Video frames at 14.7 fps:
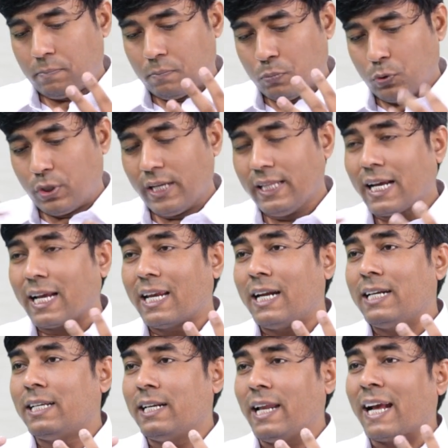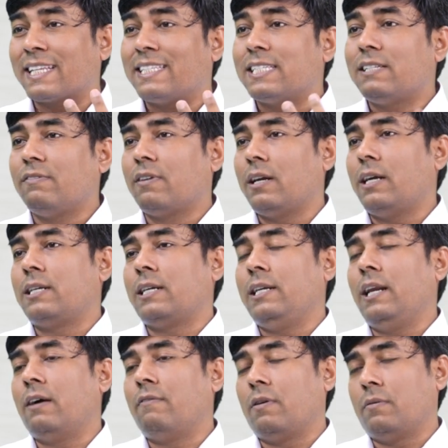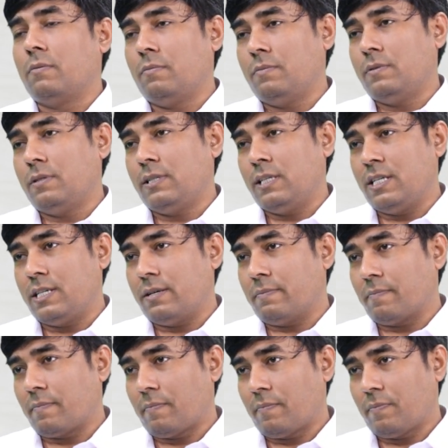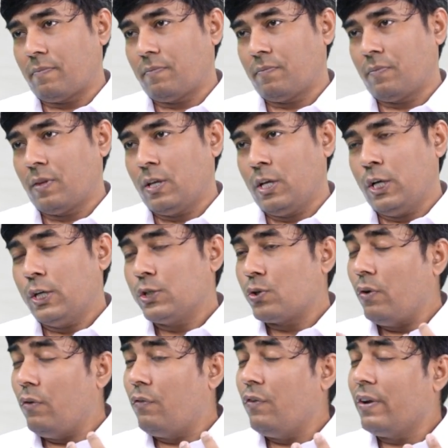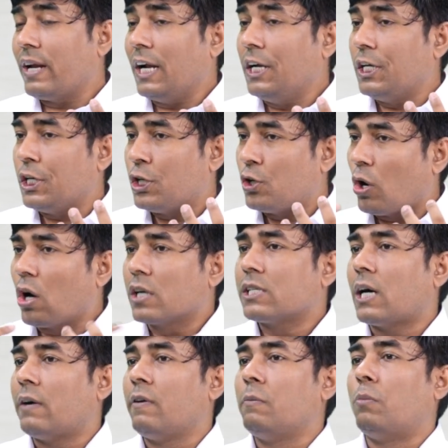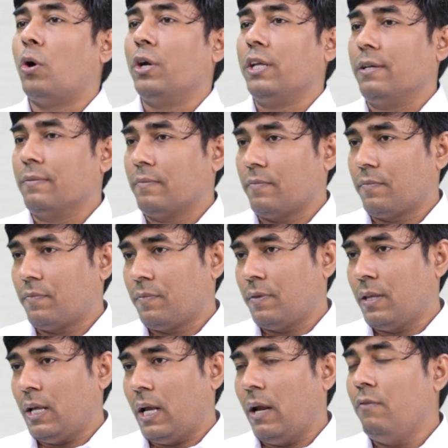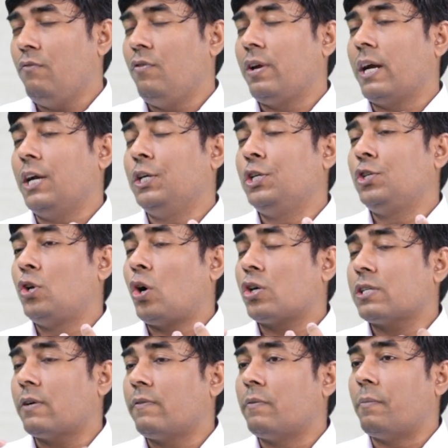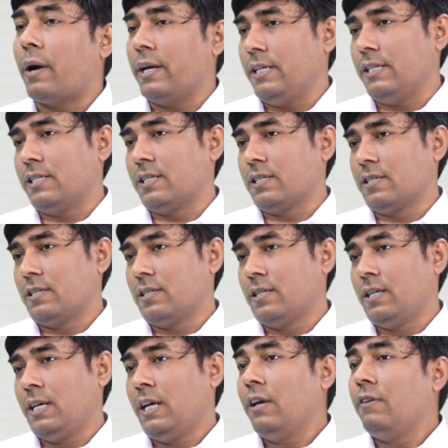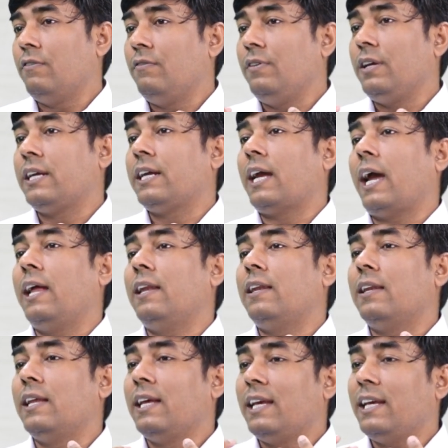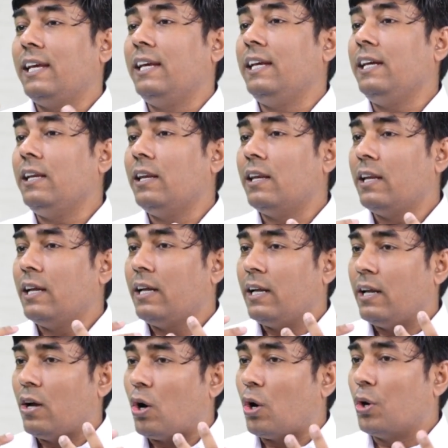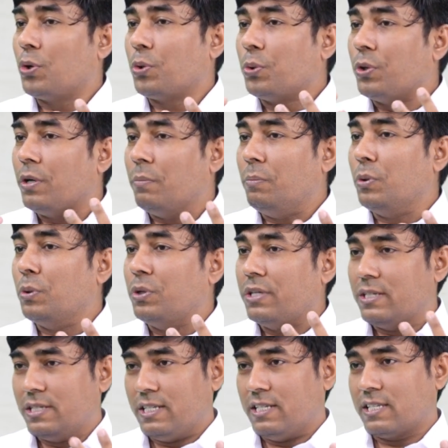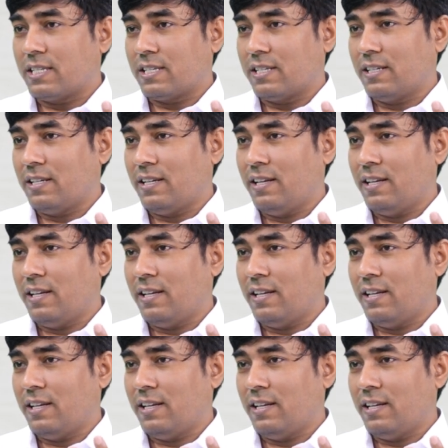putting the clutter, excessive clutter in our system. So if we can detox our body and we can detox our mind, we can heal autoimmune disease.